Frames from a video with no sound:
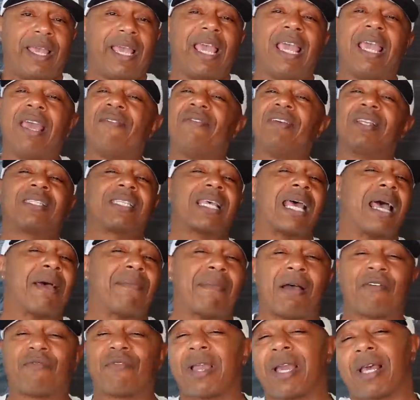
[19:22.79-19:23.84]
Every
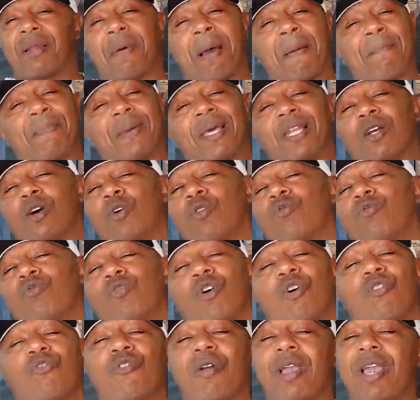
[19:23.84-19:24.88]
time I ran him, I've been
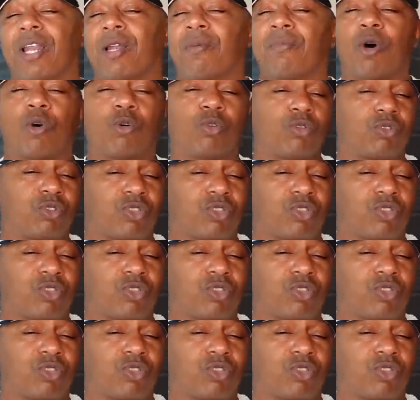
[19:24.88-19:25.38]
around him on